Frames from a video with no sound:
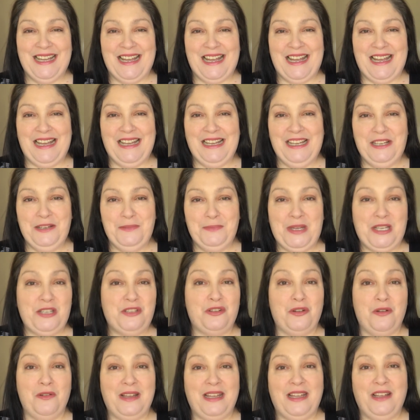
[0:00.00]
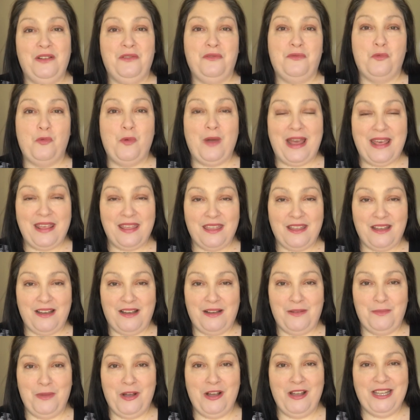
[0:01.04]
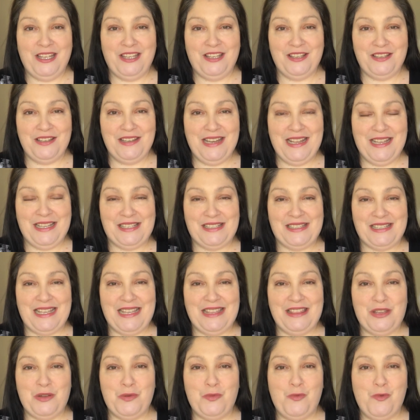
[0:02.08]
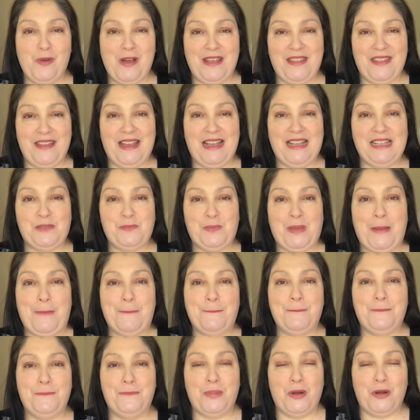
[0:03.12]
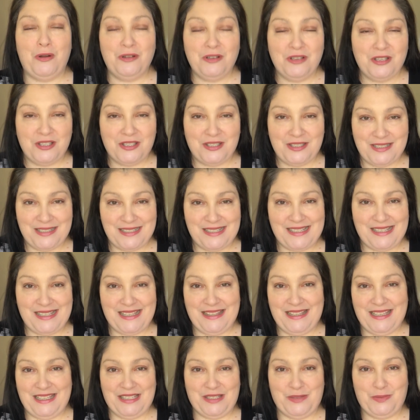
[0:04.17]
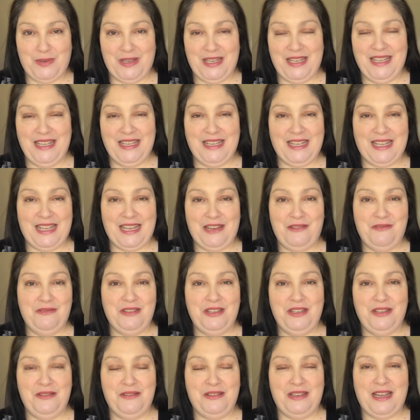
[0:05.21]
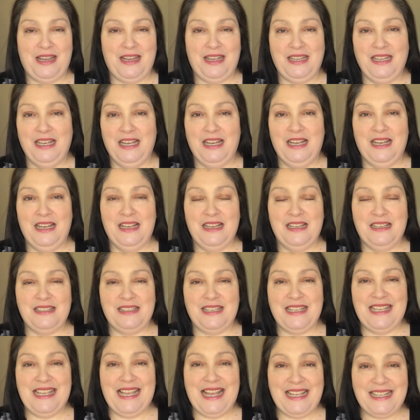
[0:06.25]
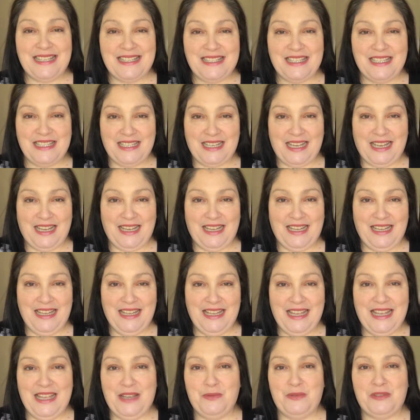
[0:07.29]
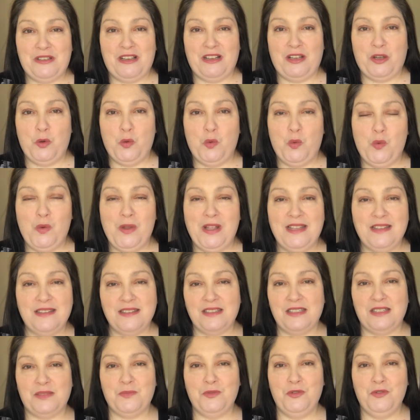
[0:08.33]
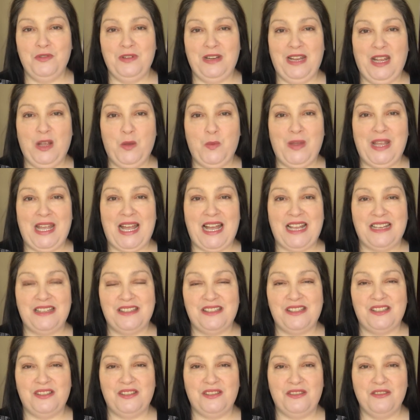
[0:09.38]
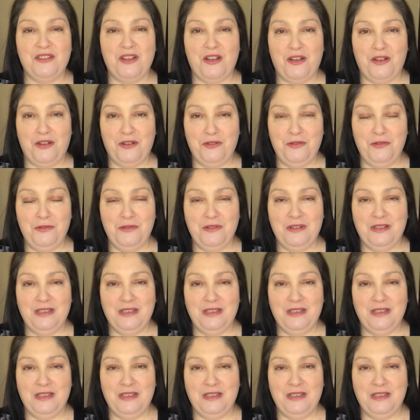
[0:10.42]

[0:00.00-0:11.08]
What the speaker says: And talking of weather, my goodness, the weather has been bonkers this week here in the UK. So yesterday, it was like a winter's morning. We had snow.